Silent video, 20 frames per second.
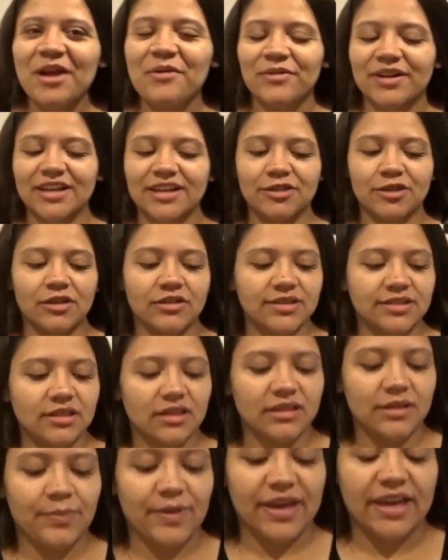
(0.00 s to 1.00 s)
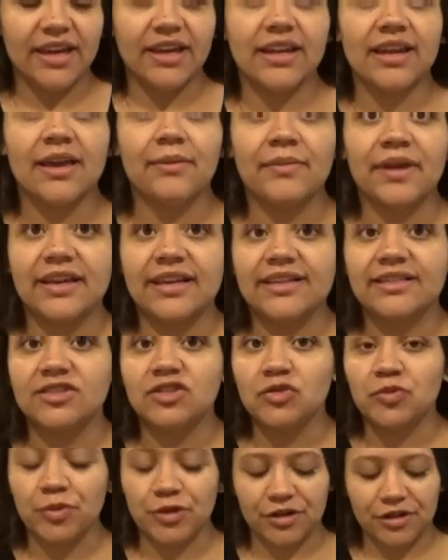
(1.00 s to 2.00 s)
We're going to throw this on the pan and make it
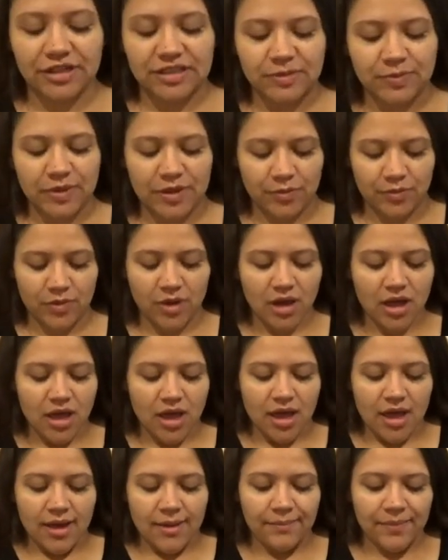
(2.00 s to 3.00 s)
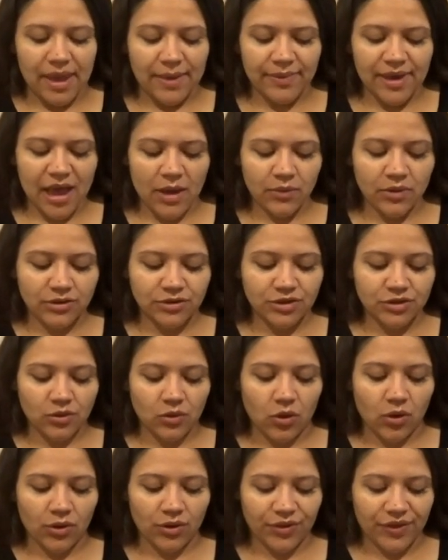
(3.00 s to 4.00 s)
super crispy. Maybe I won't do the
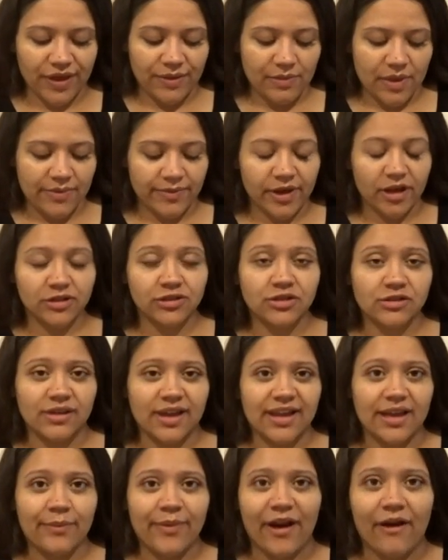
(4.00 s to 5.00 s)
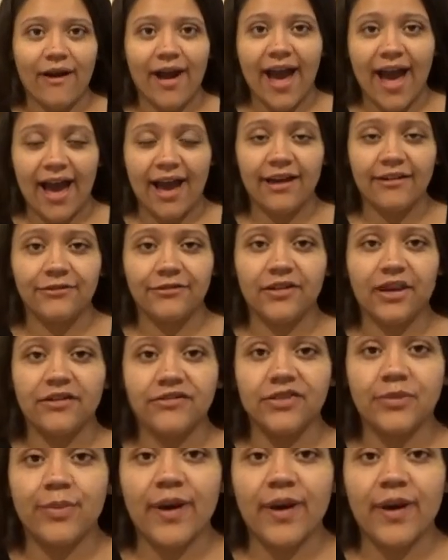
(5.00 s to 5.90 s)
whole thing. Maybe I'll do like about half of the